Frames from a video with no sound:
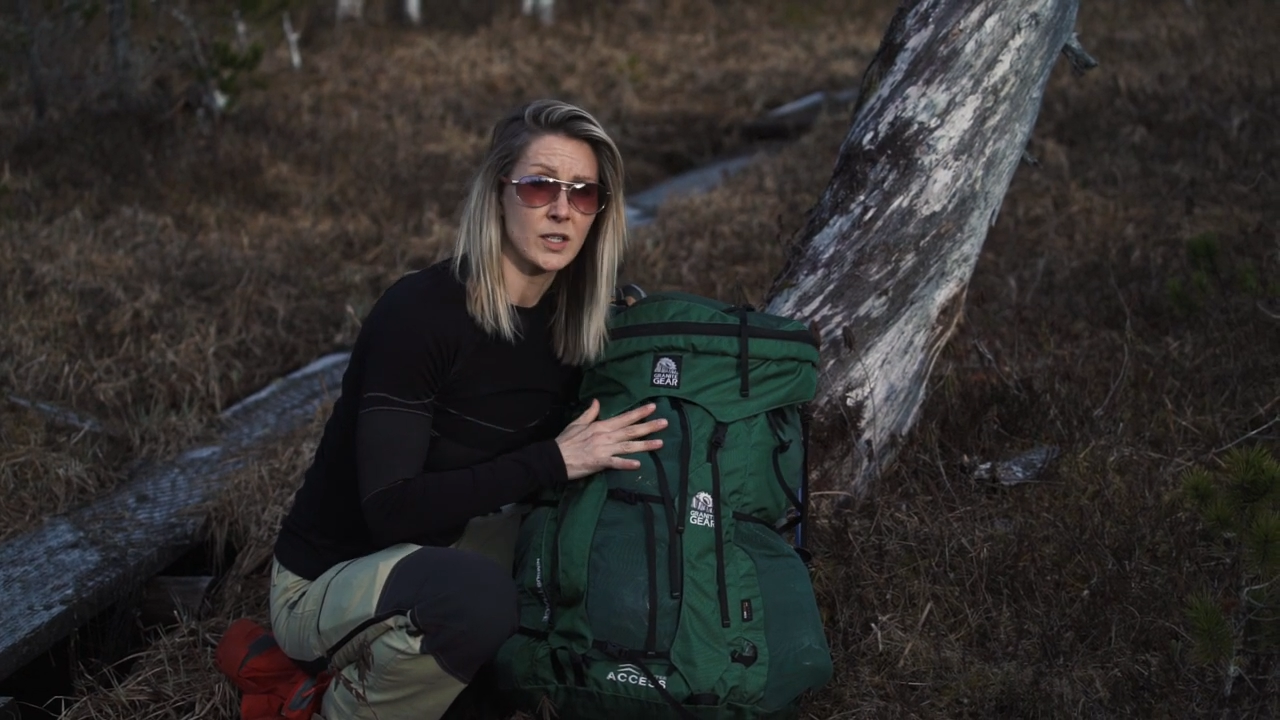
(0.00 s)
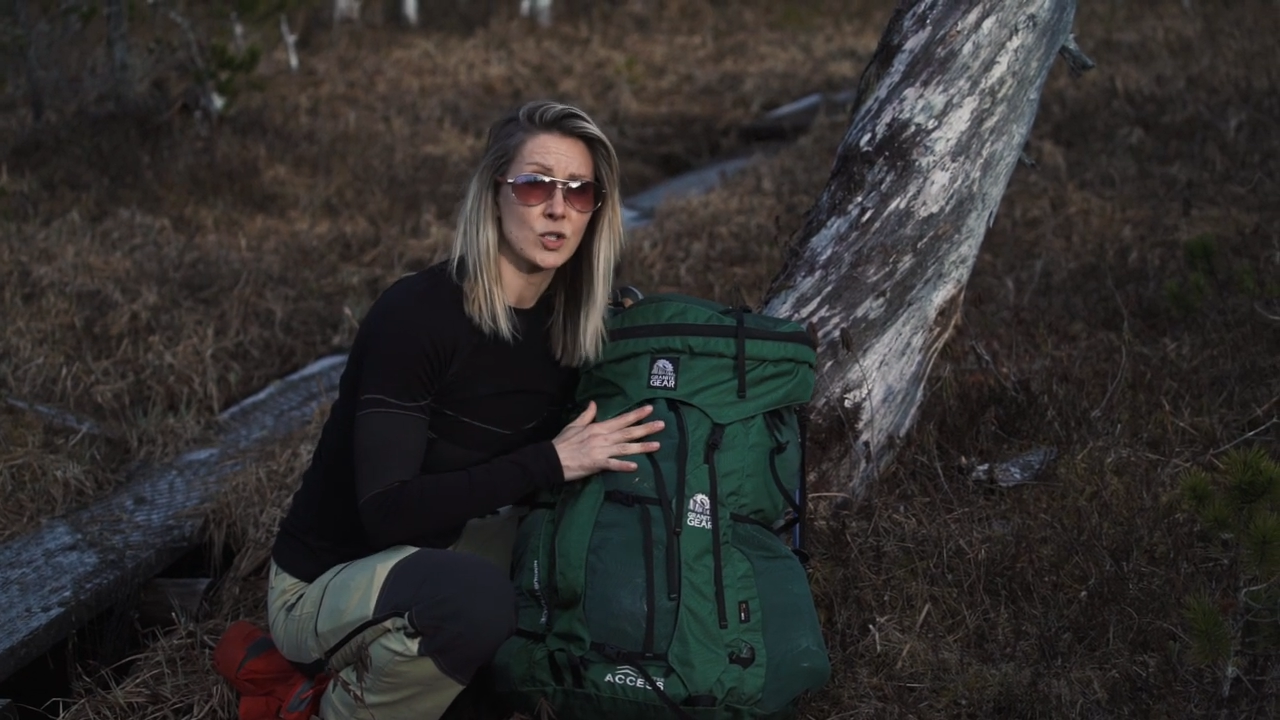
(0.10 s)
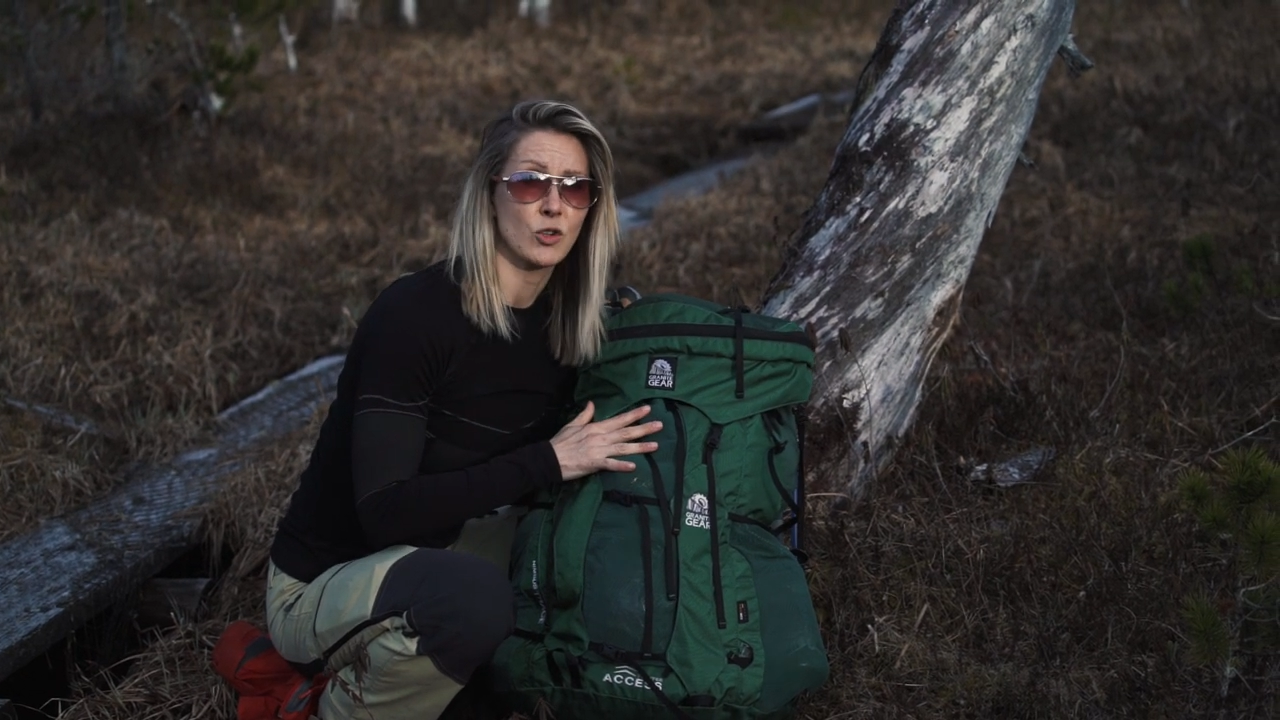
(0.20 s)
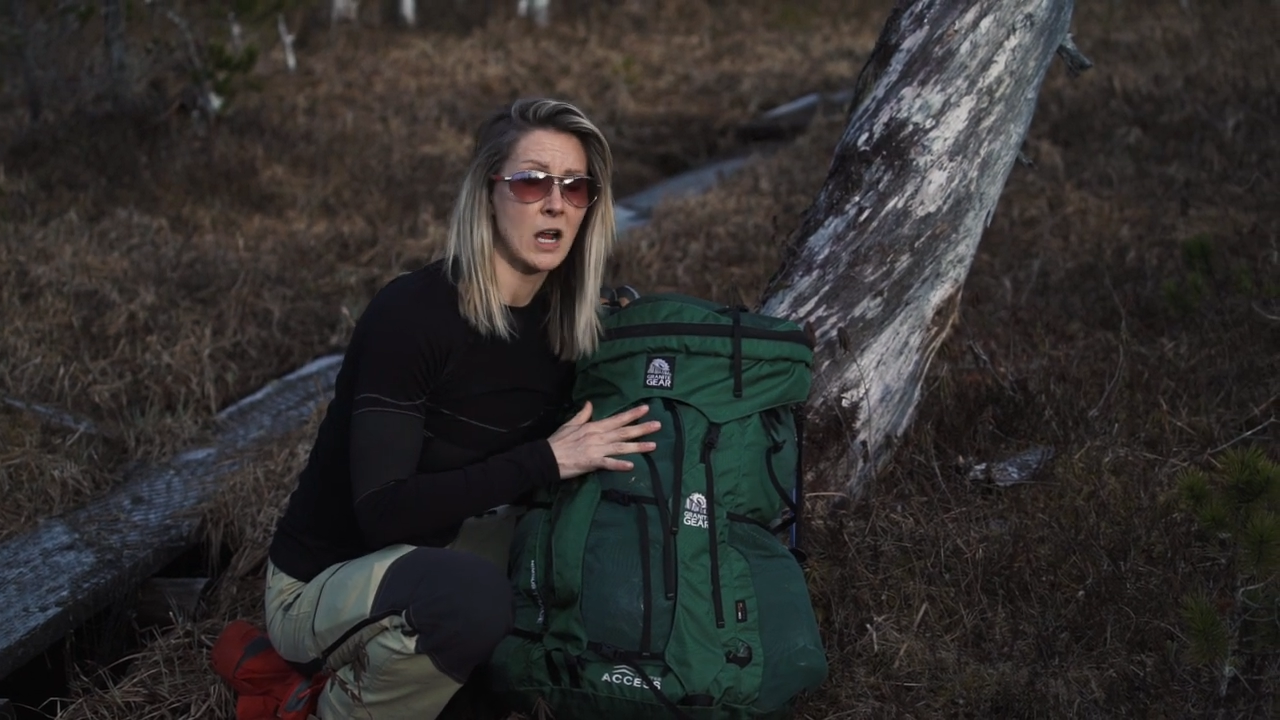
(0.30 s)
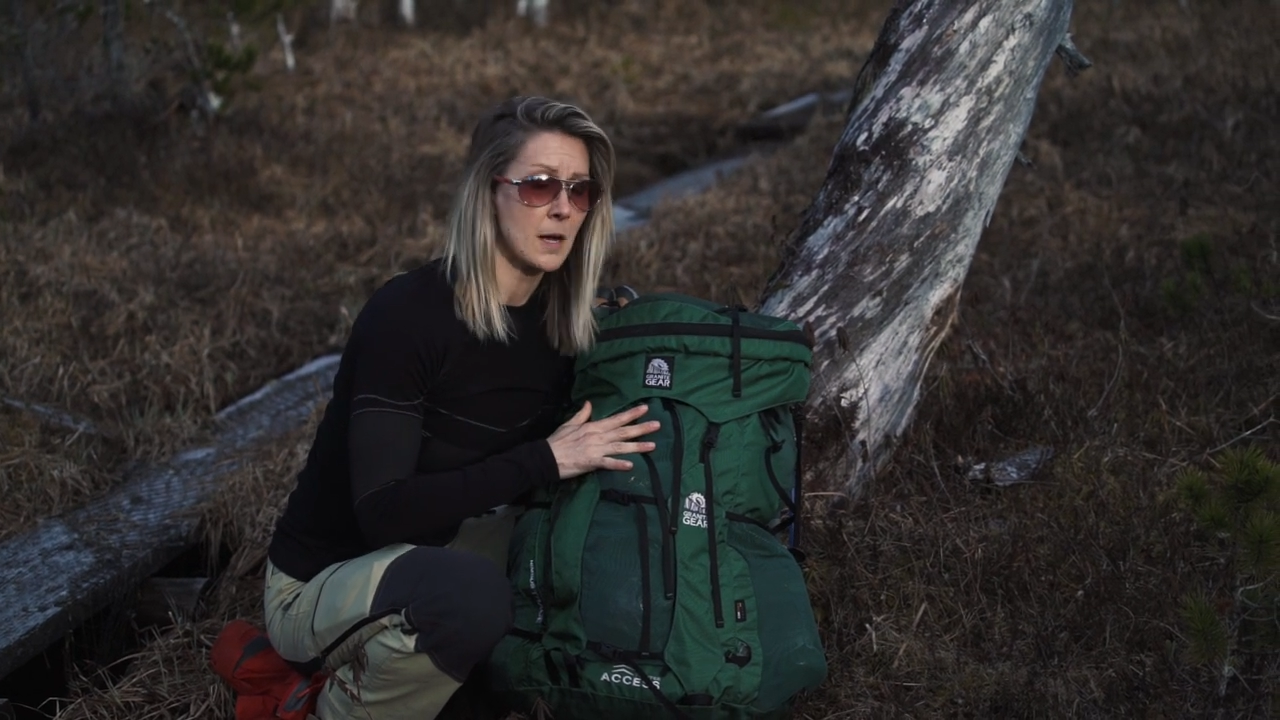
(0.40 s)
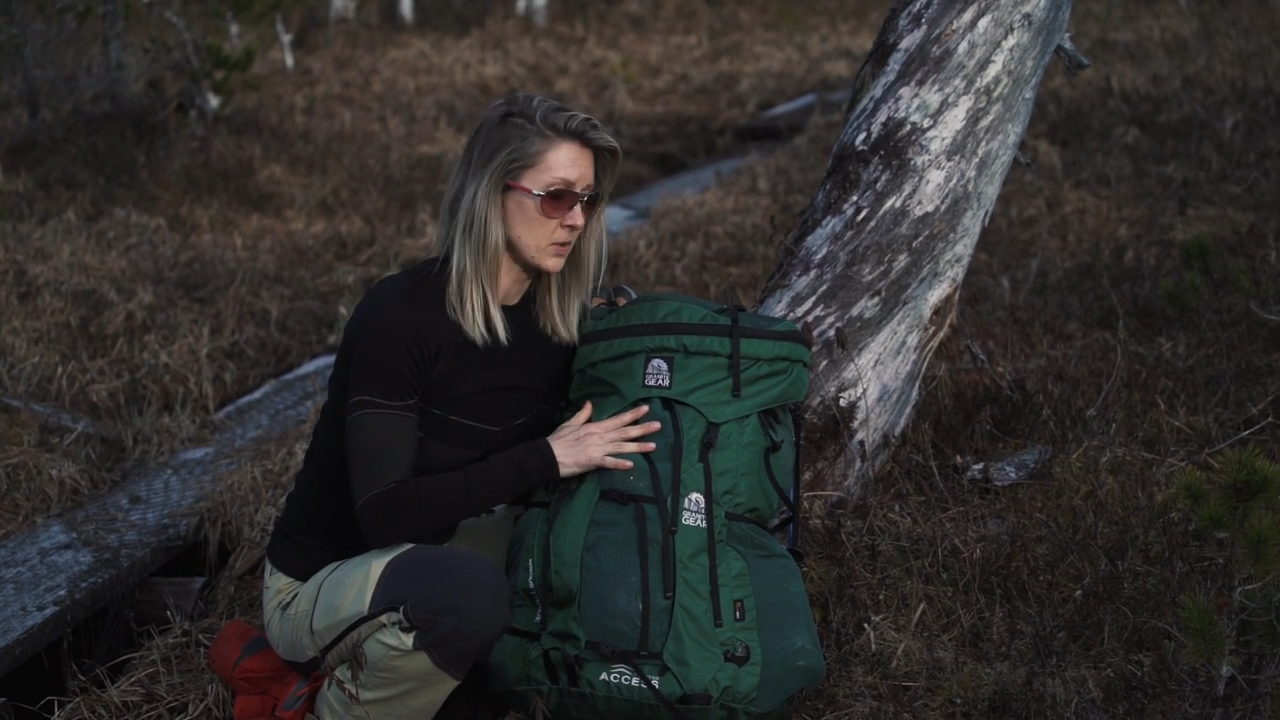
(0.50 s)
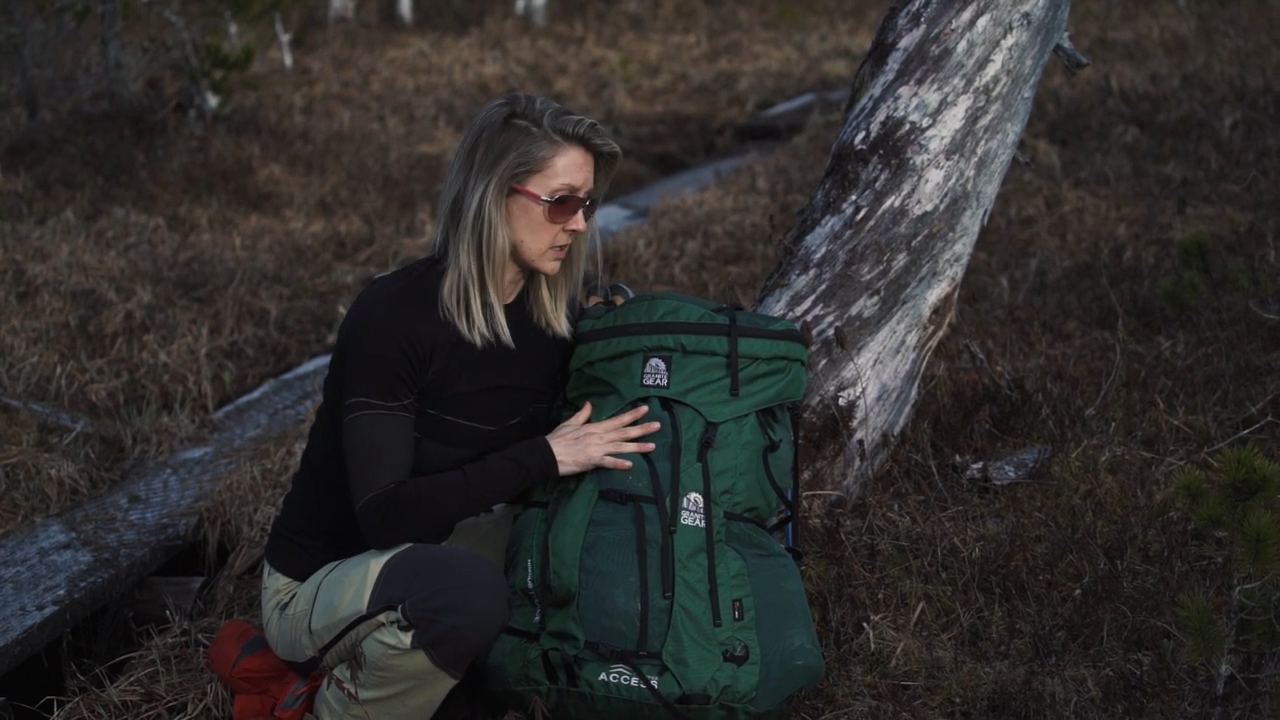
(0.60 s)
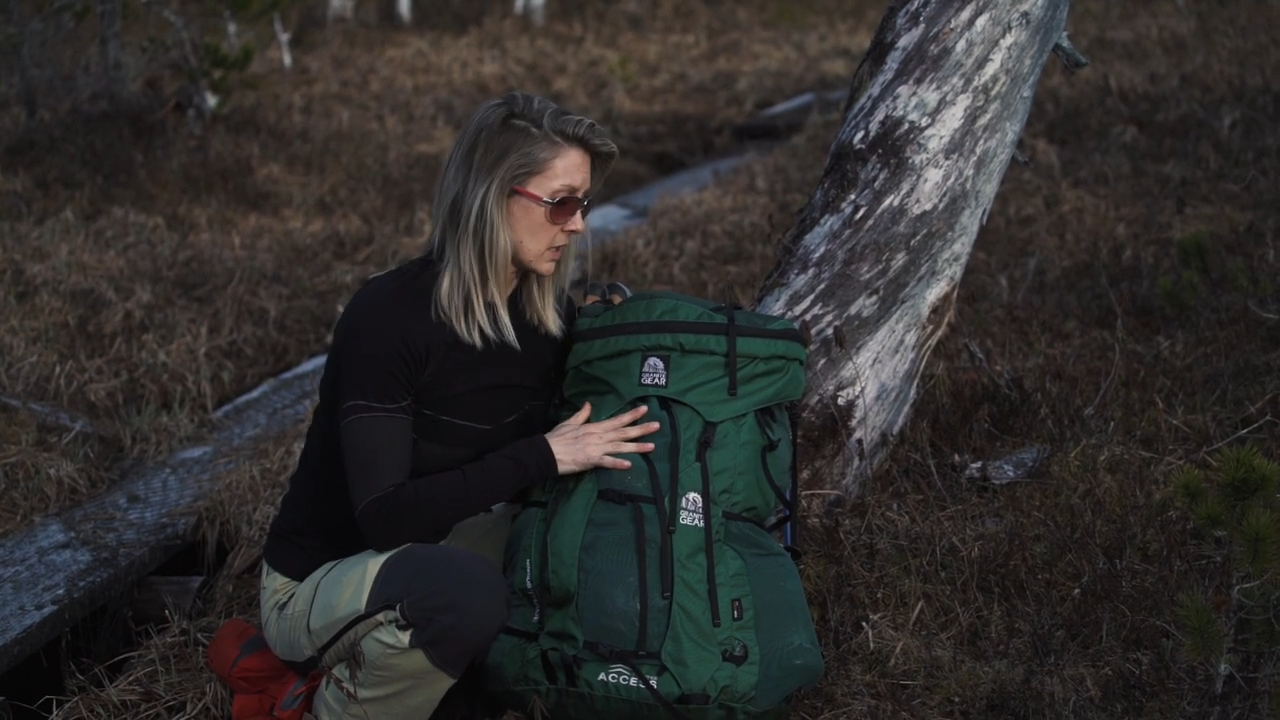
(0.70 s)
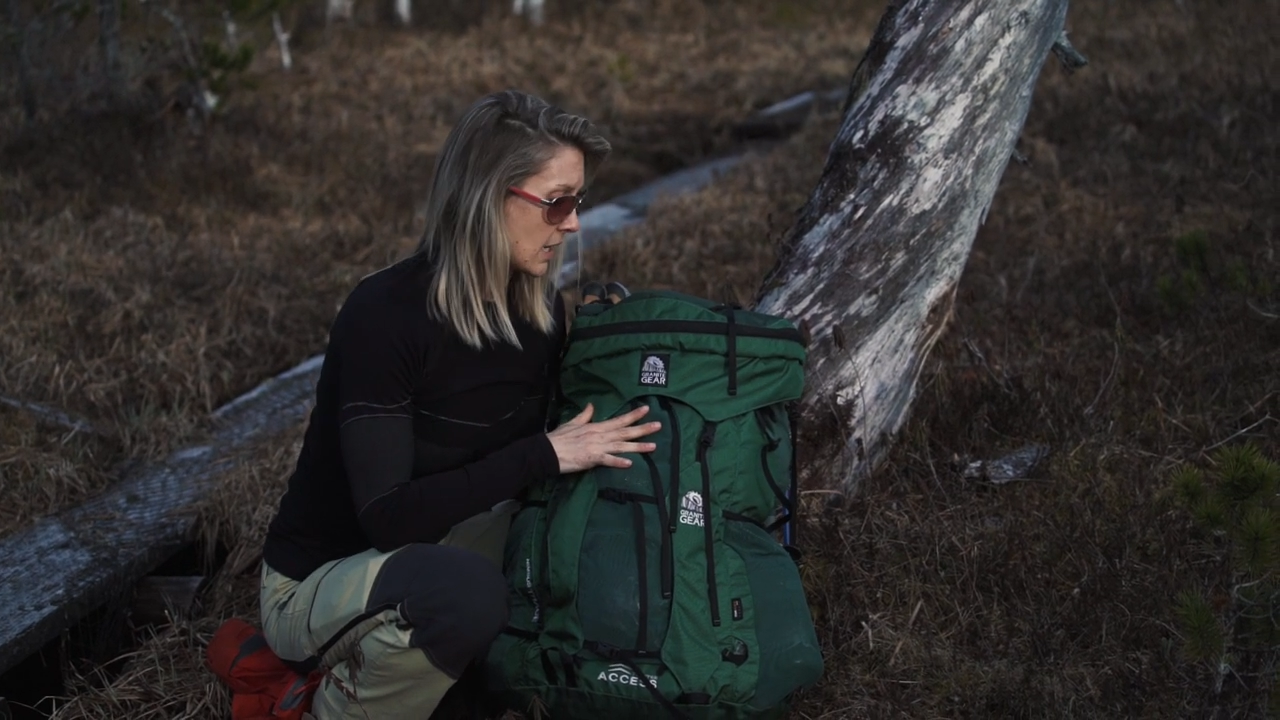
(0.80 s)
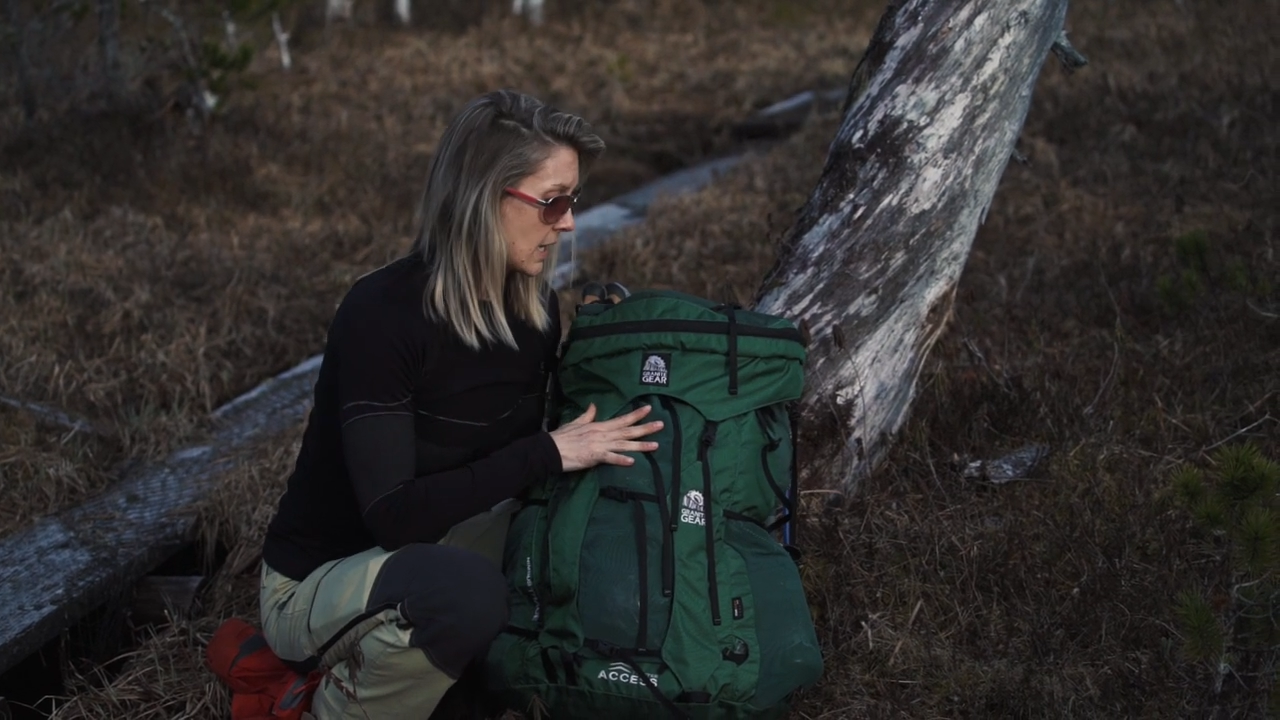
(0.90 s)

of straps,